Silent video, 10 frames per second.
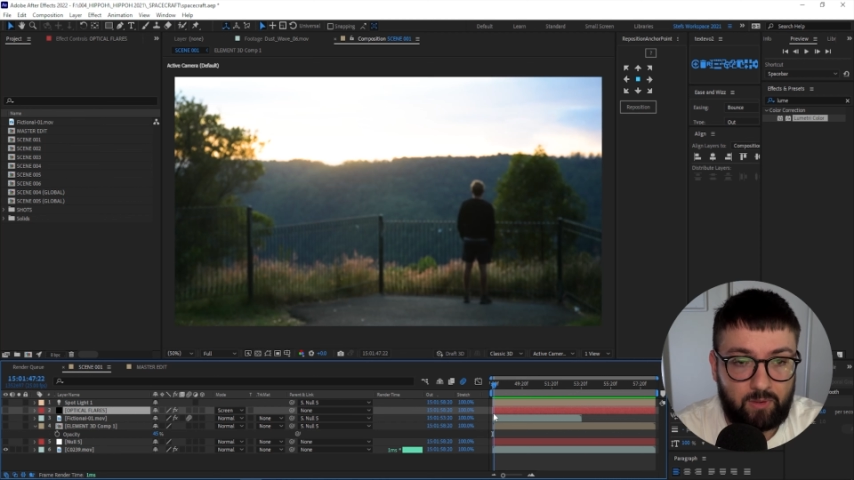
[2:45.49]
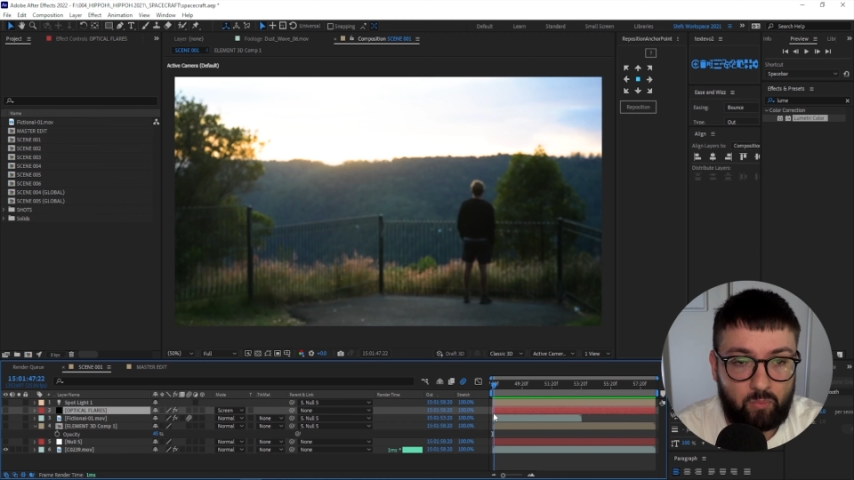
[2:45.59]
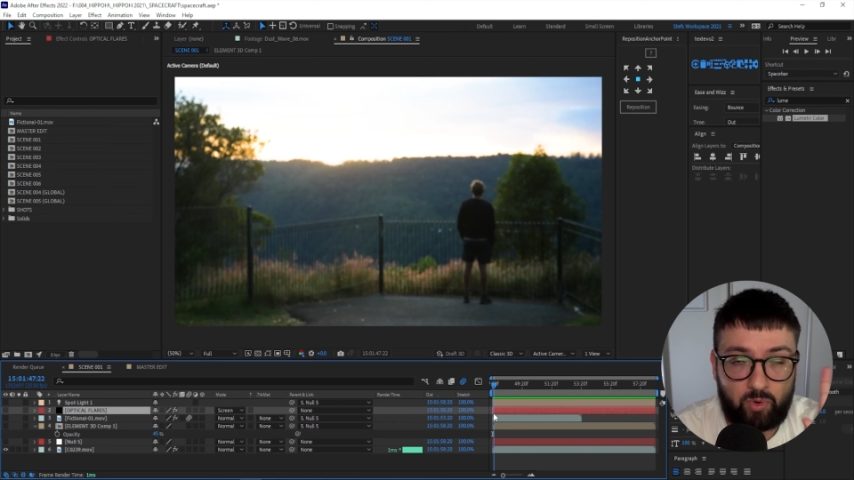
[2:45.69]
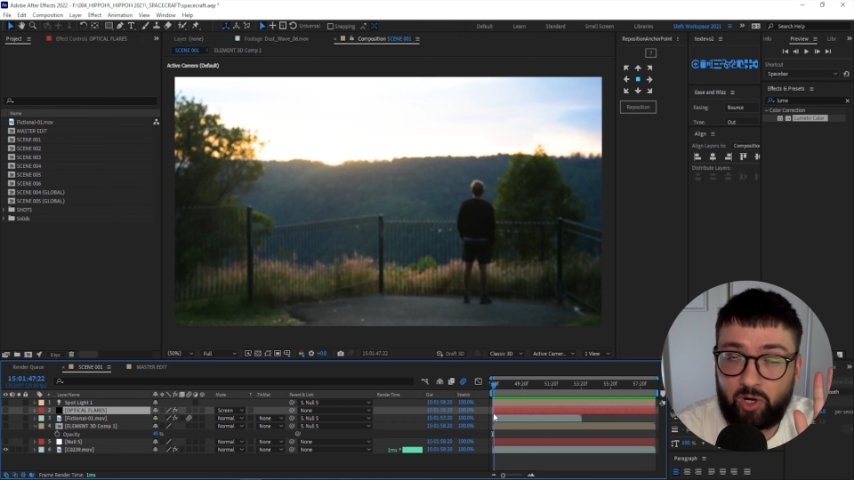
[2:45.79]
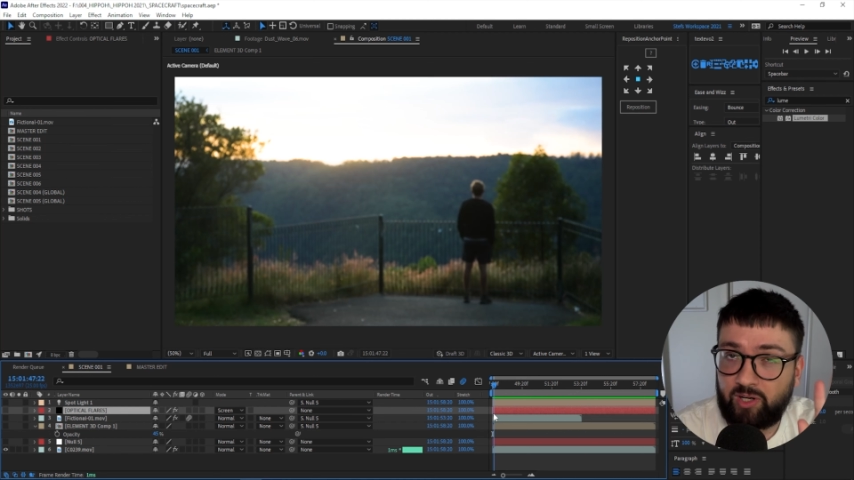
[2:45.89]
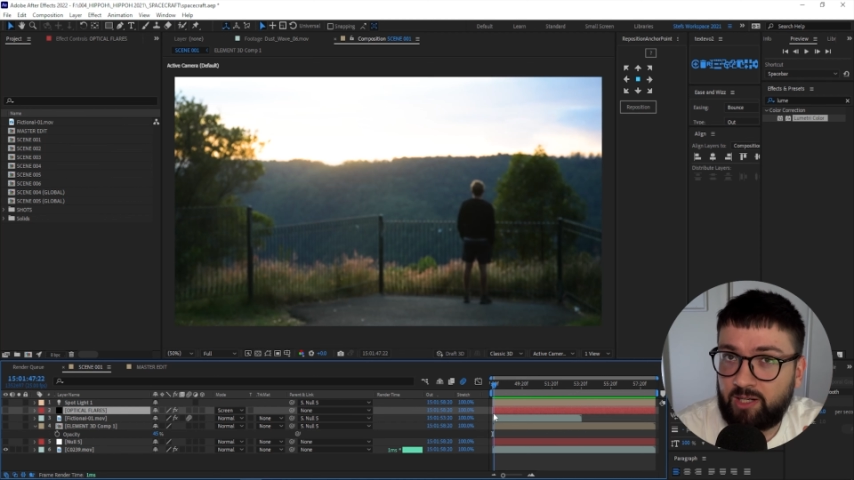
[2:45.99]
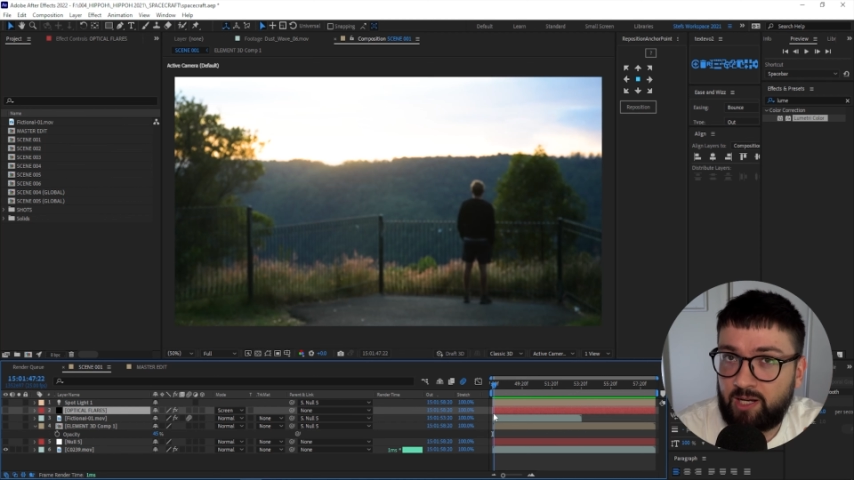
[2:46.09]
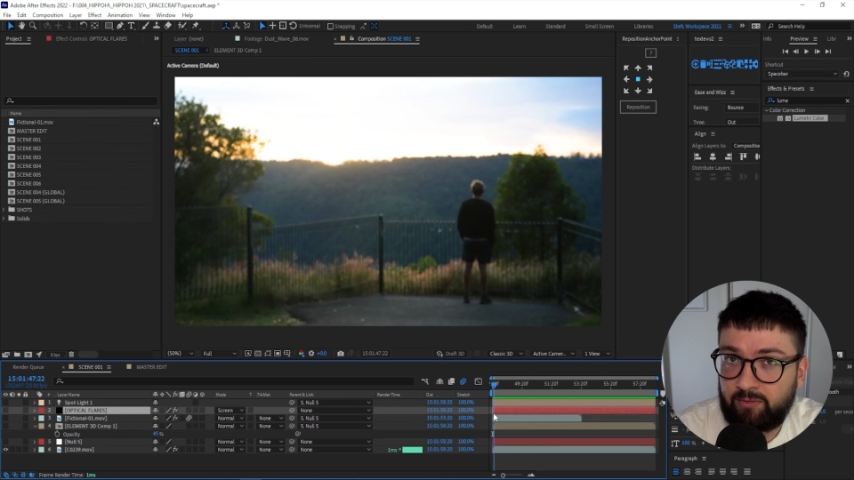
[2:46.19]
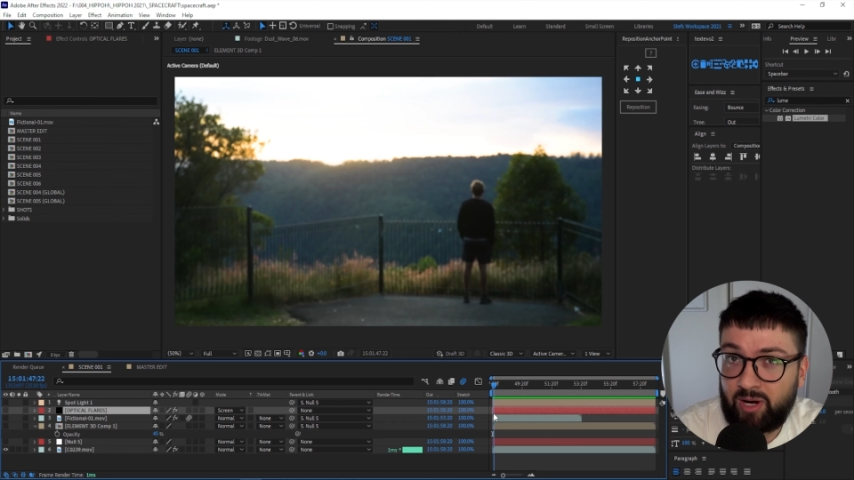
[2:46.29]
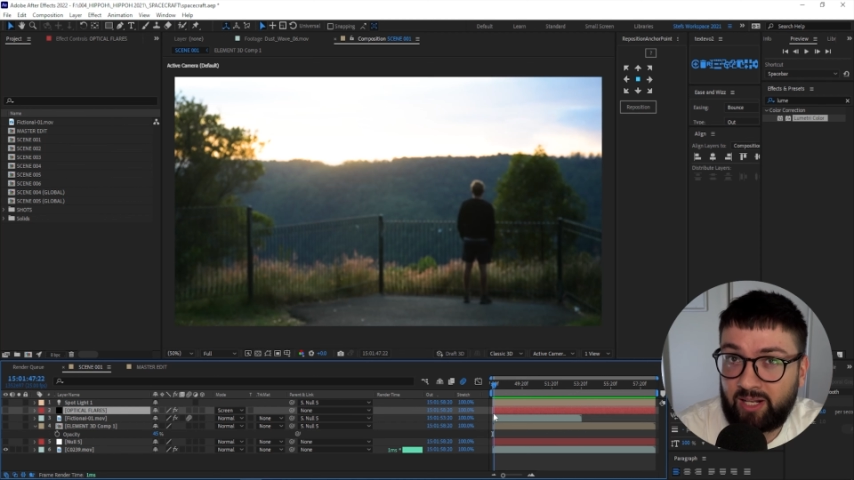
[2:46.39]
We're not going to
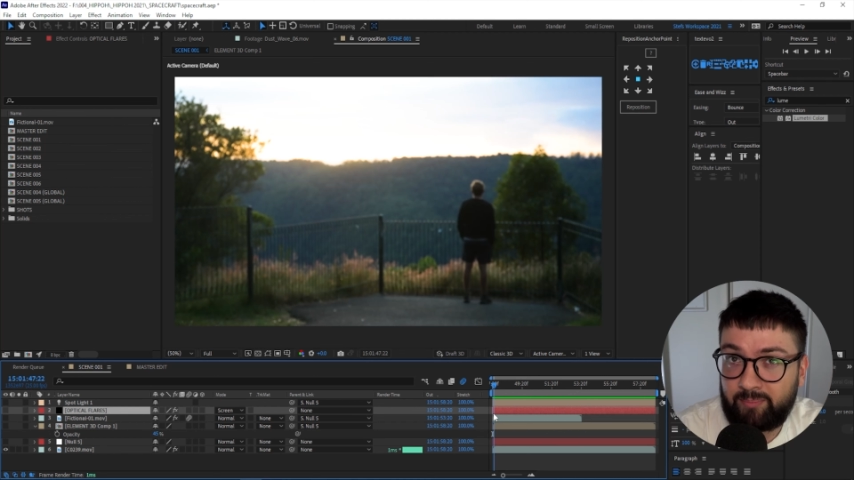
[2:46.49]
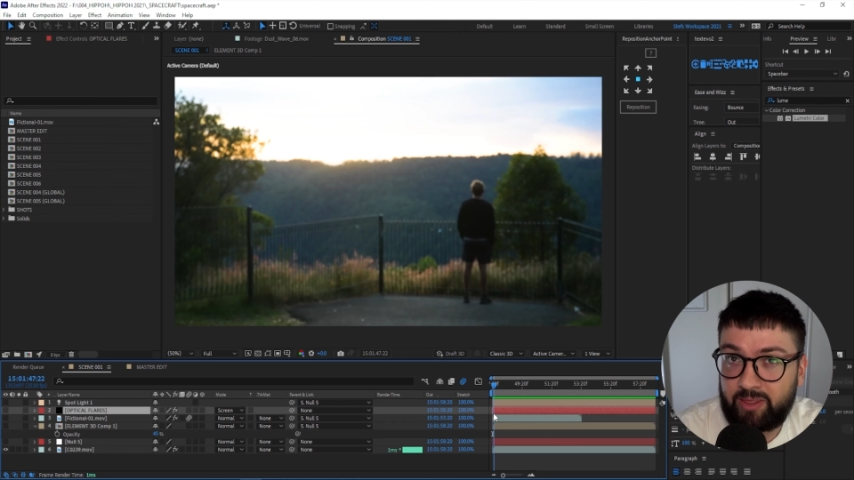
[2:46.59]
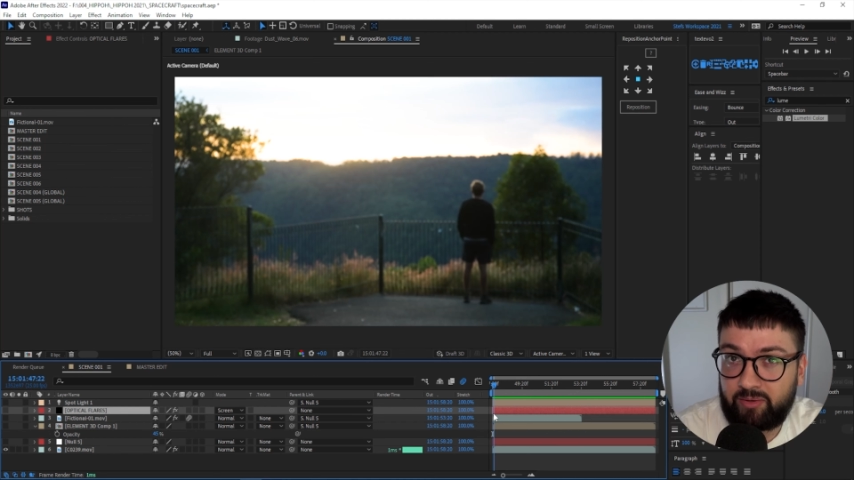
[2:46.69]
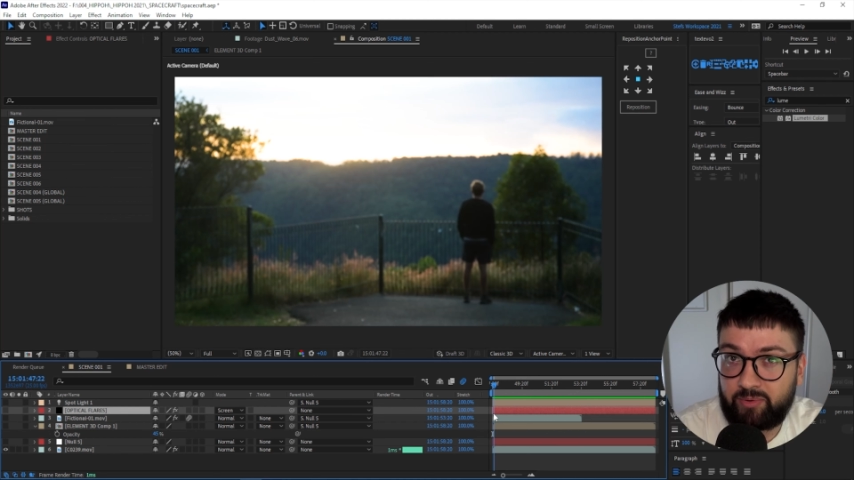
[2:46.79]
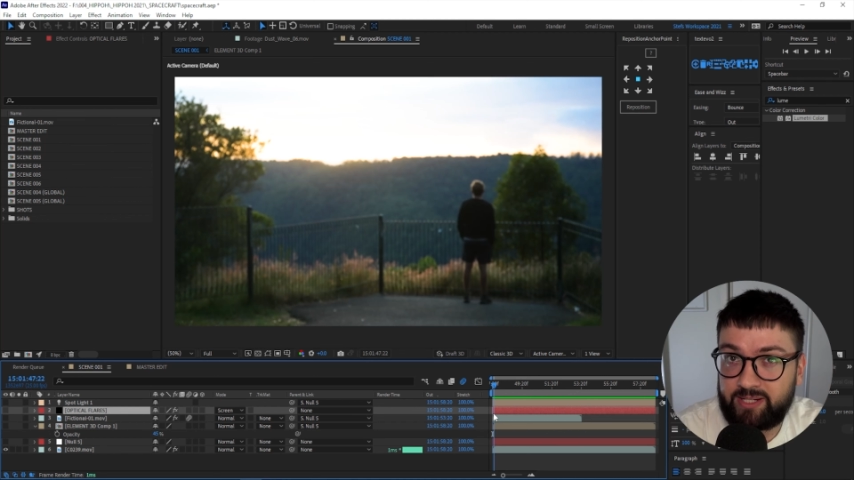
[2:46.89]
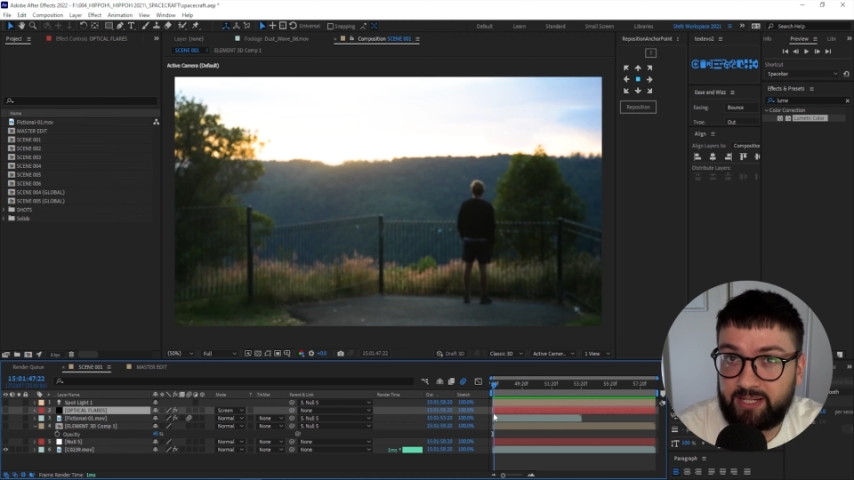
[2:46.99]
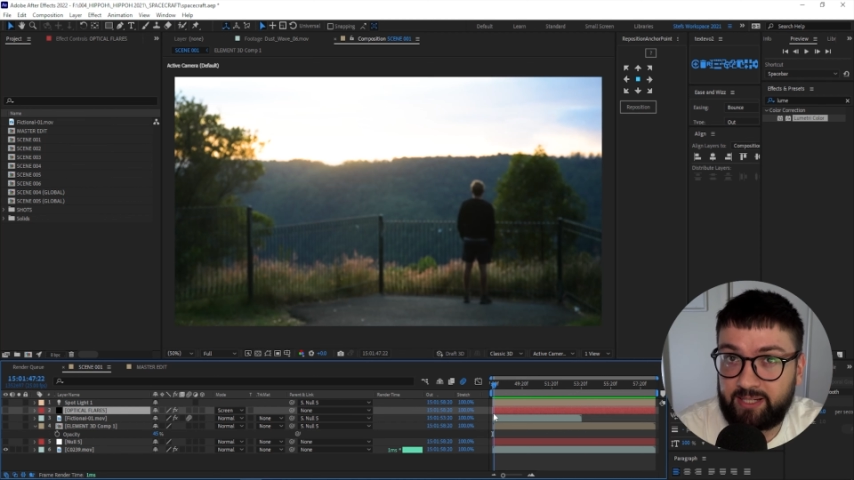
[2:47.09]
cover Element 3D